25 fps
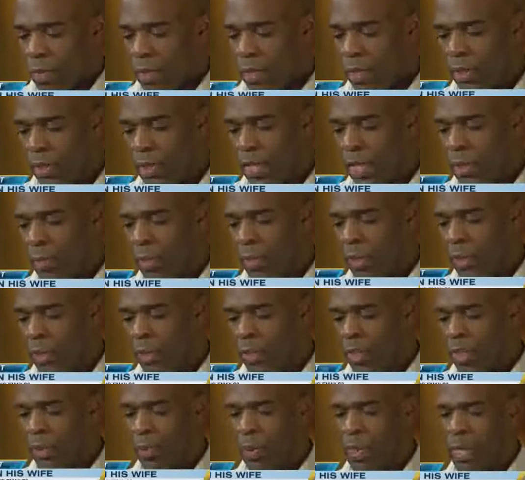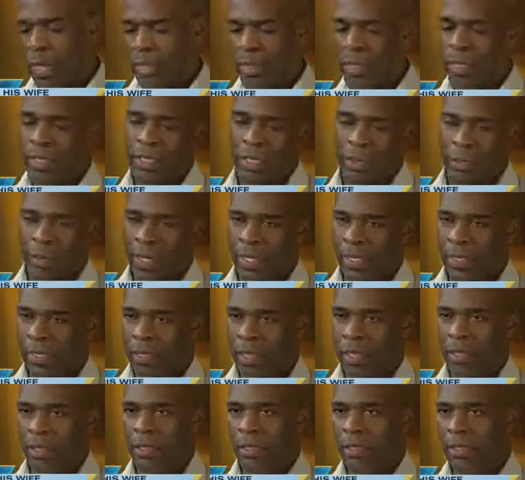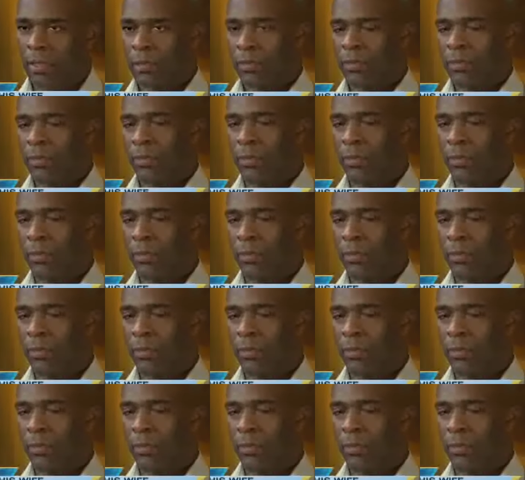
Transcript: There's not much in this process that makes sense.